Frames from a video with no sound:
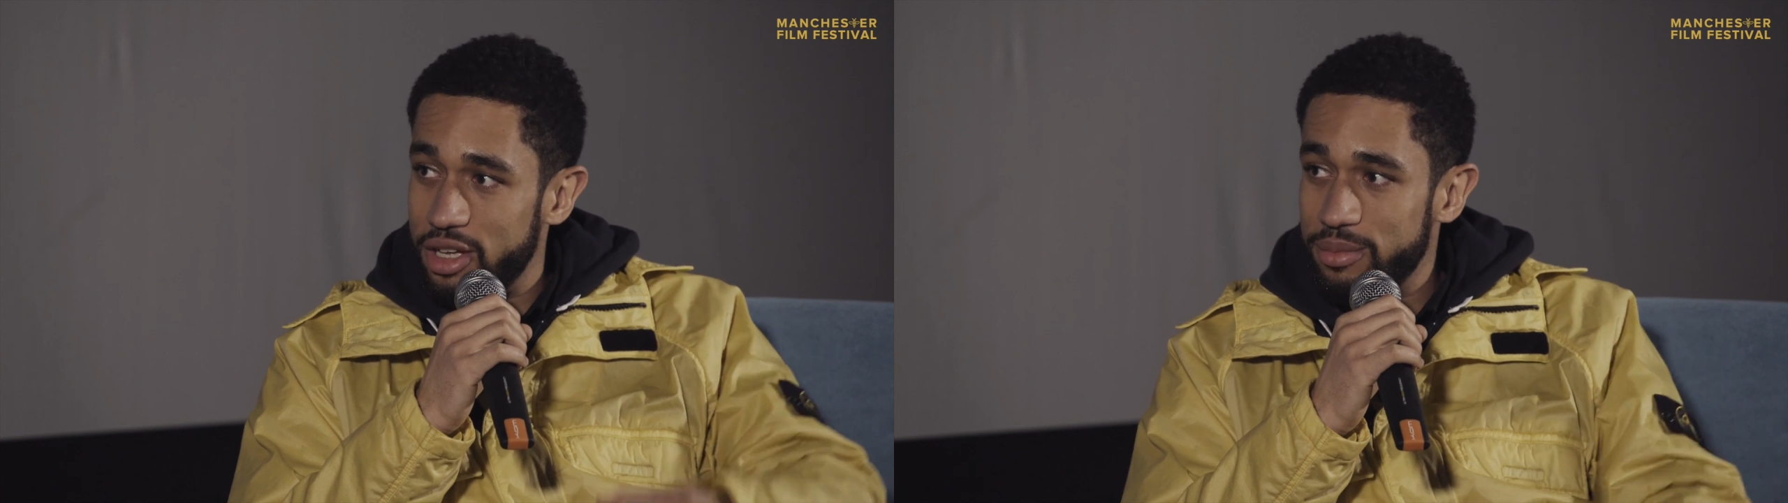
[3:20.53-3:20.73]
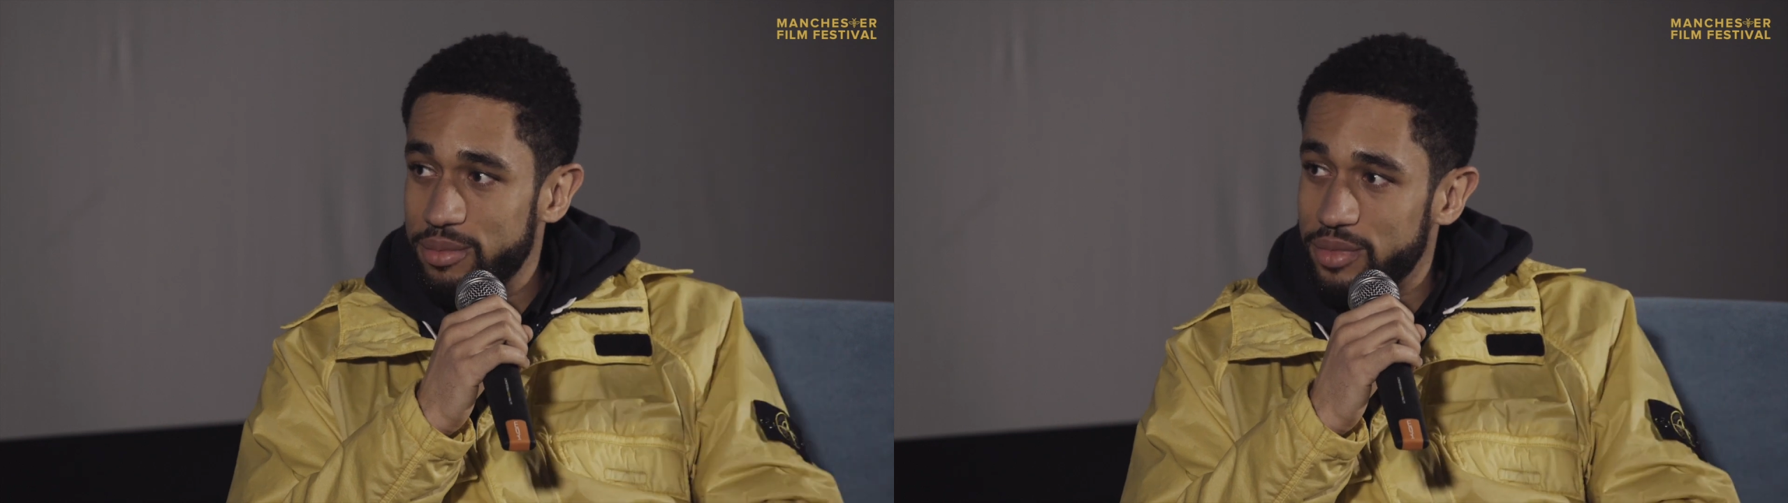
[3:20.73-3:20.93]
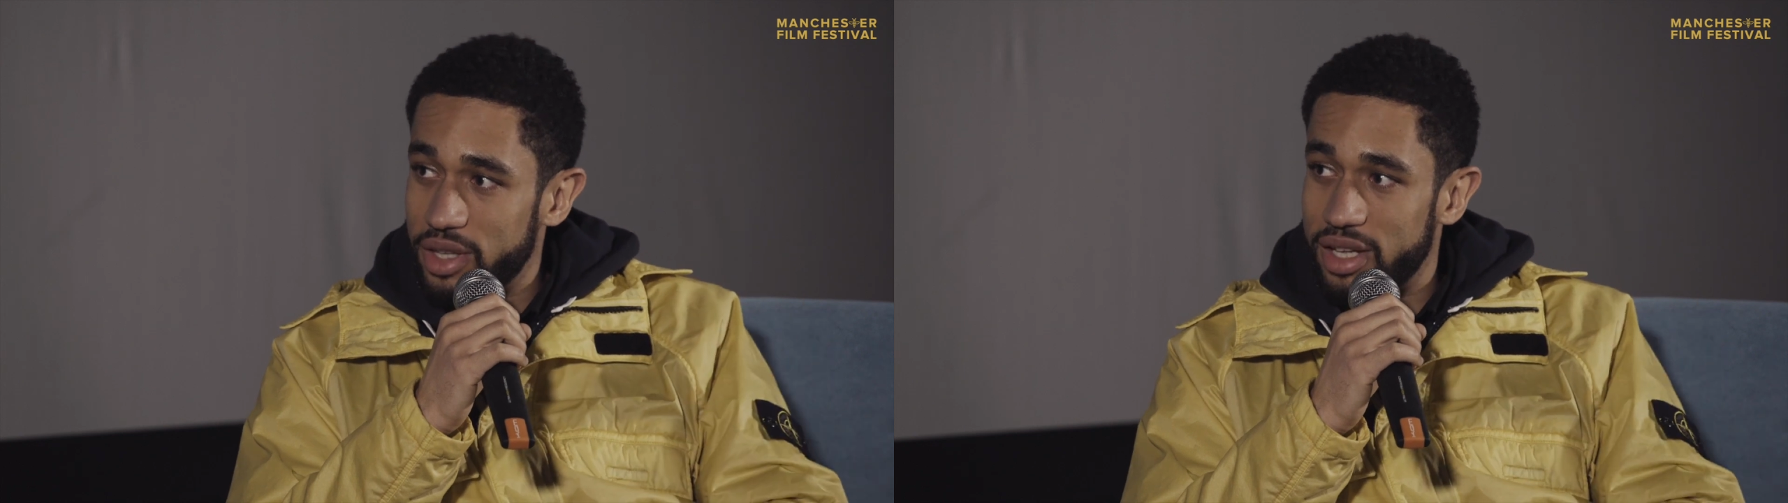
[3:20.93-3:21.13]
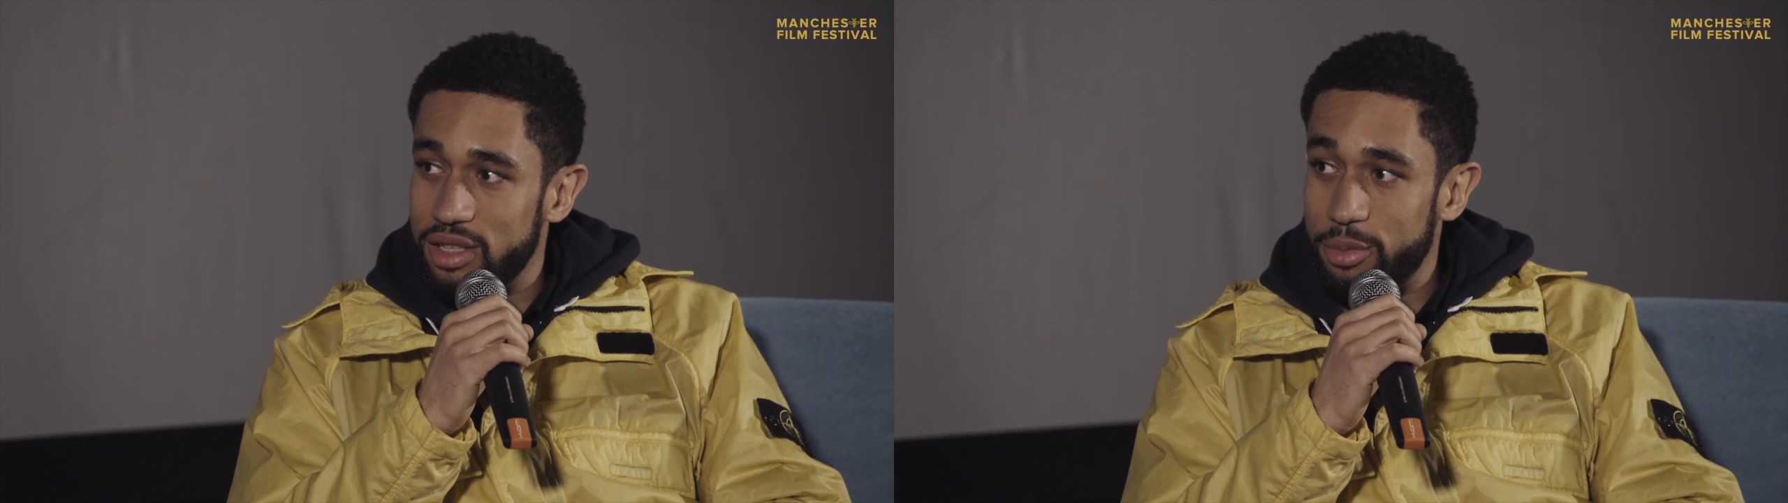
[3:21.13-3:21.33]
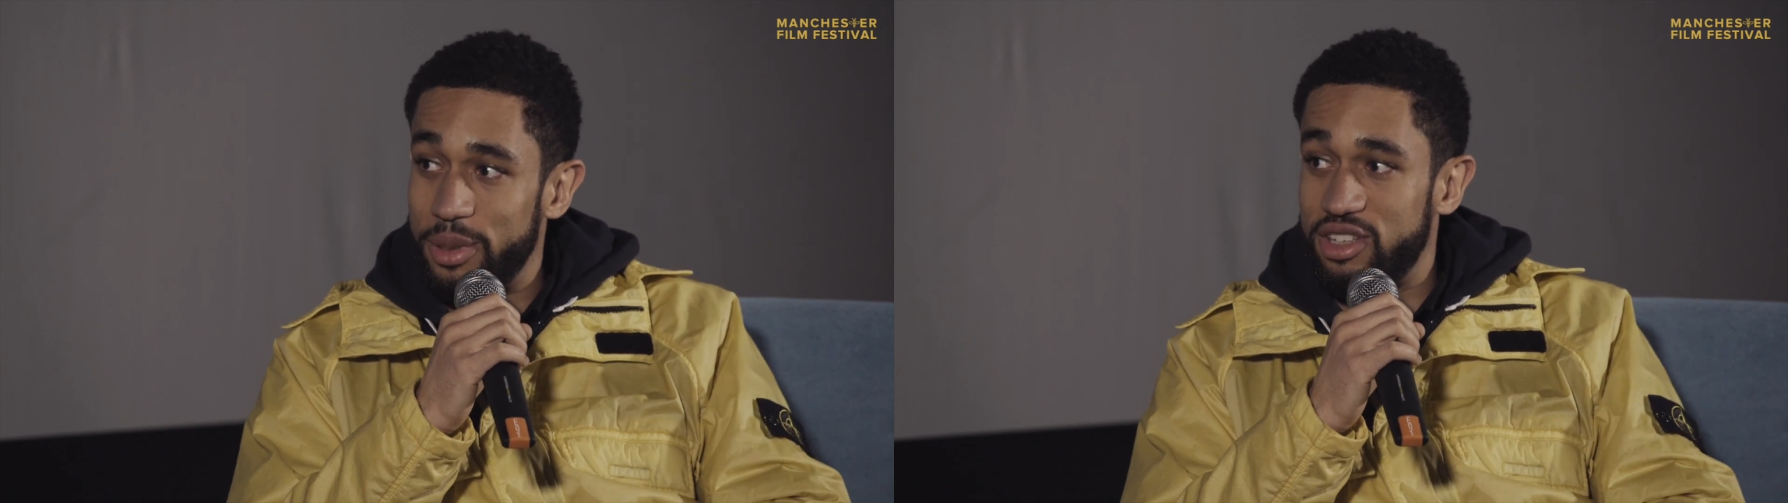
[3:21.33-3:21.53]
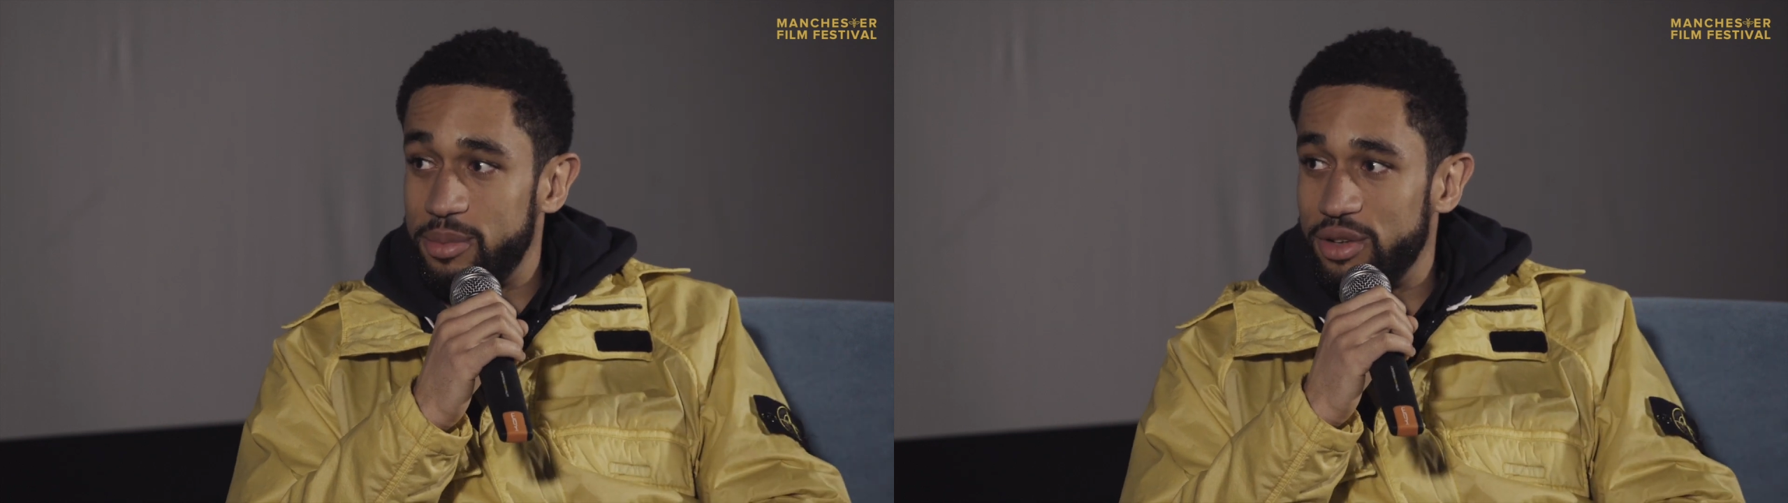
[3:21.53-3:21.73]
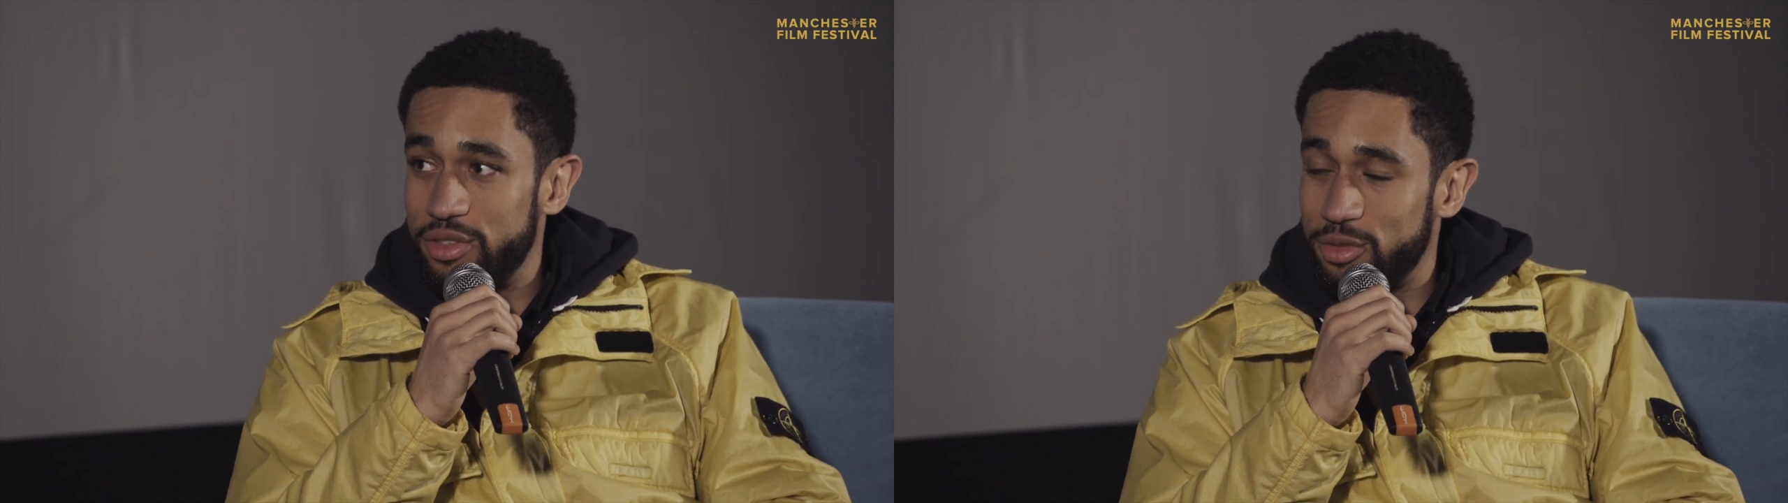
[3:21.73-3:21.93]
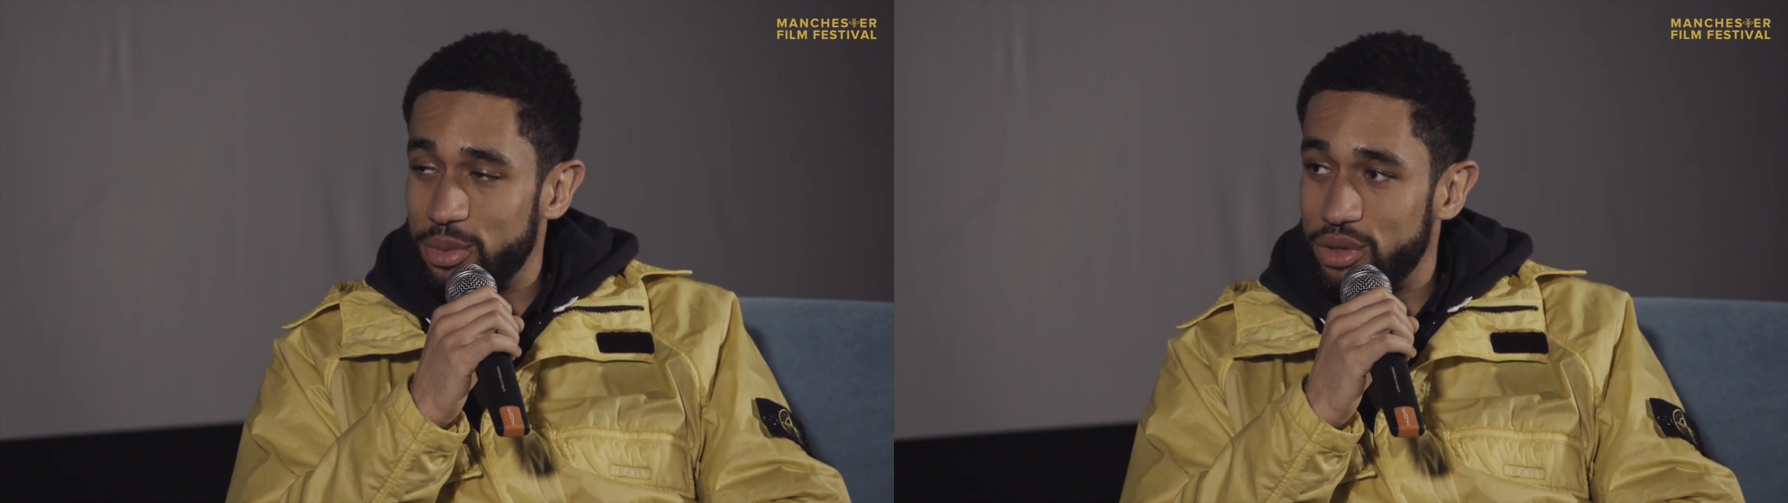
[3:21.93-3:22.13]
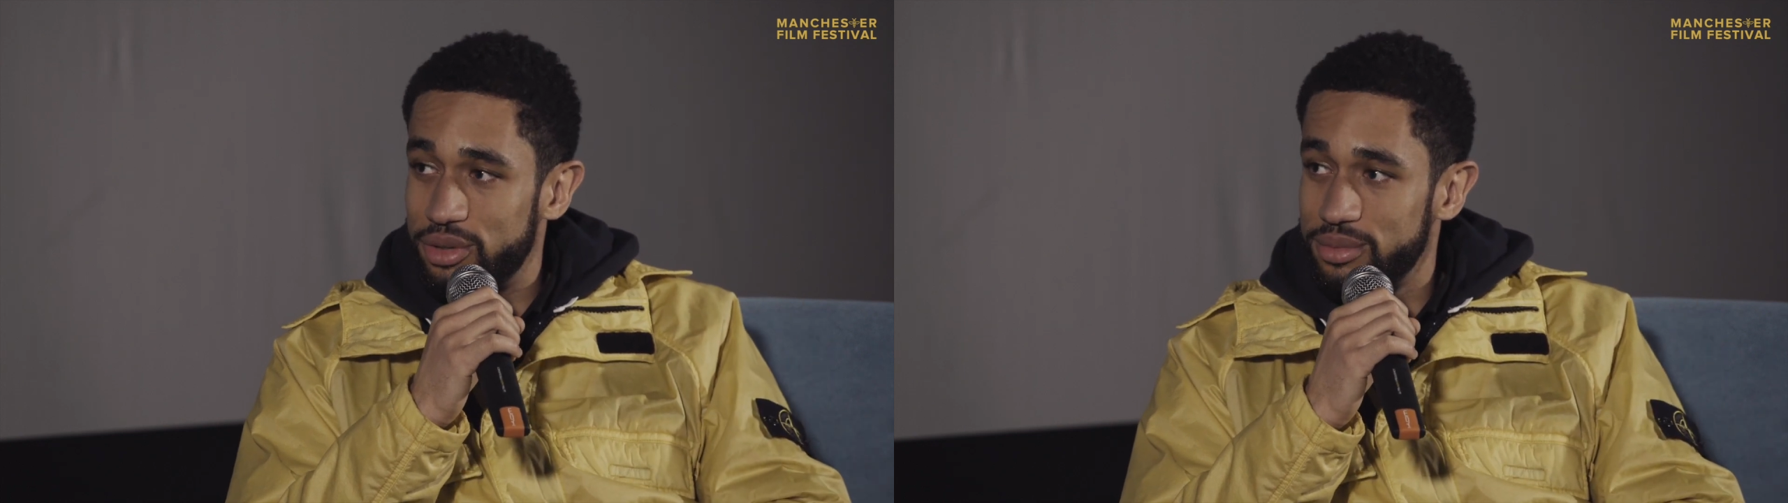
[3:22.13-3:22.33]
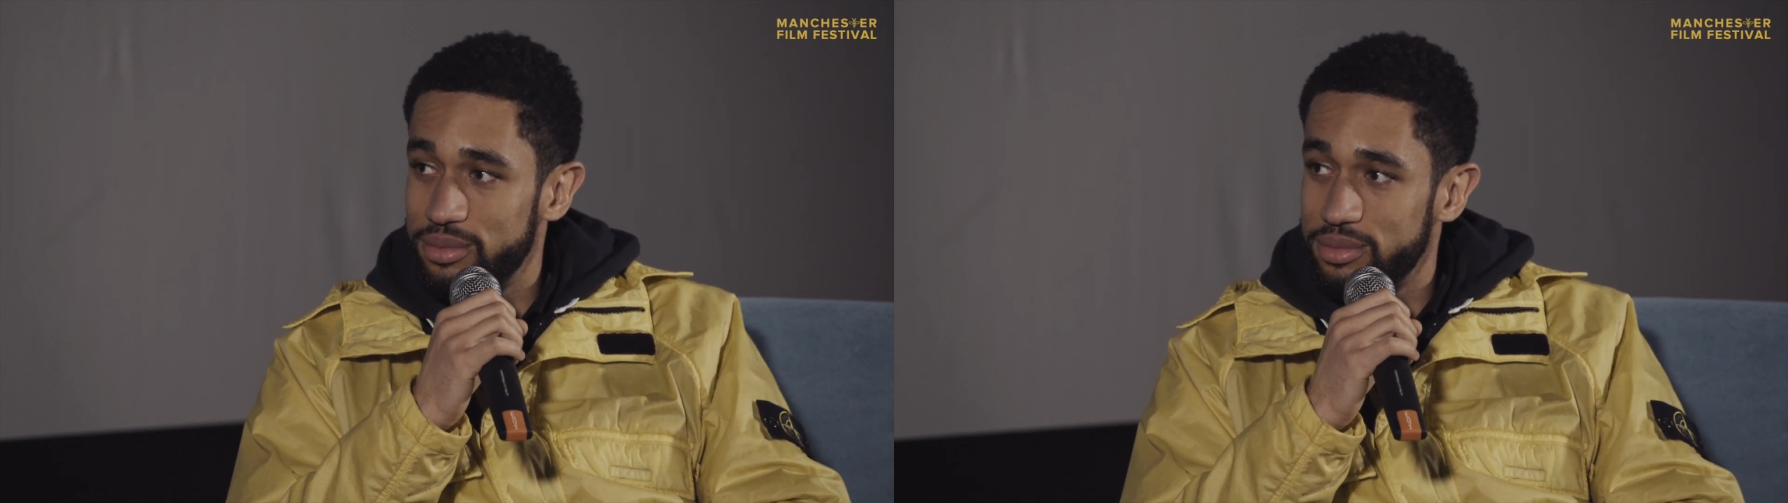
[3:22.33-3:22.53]
the kind of epitome of the
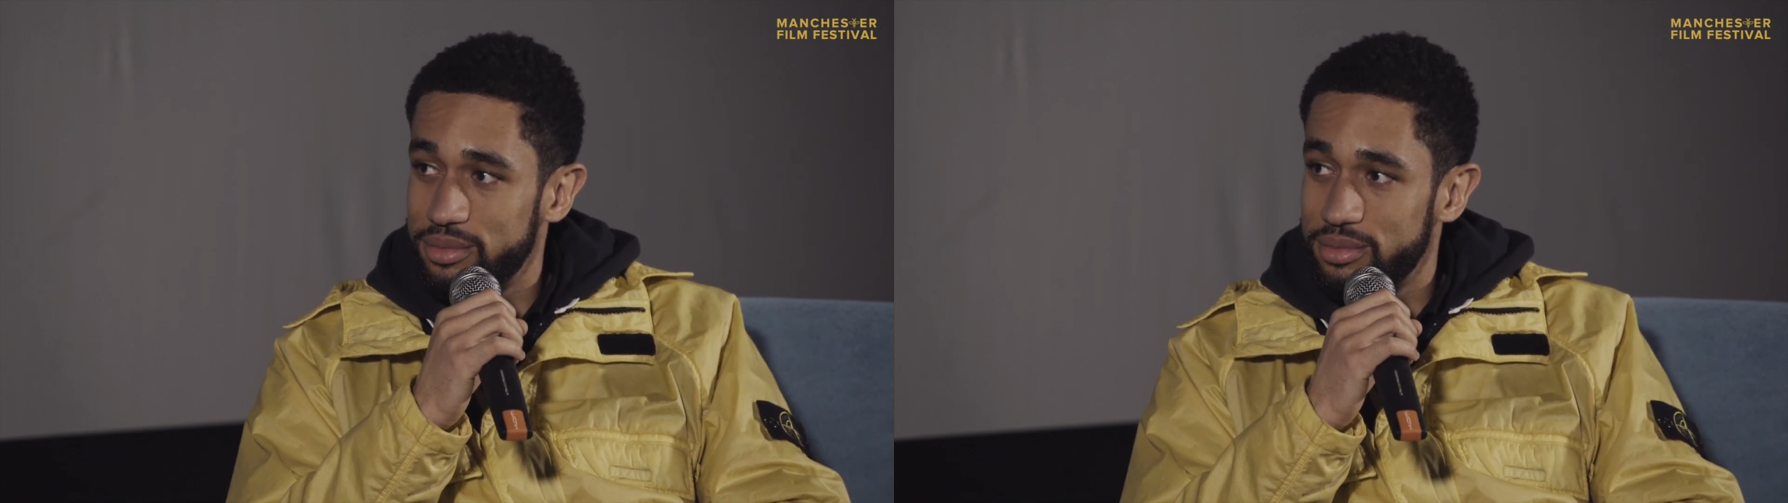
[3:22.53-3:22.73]
sport.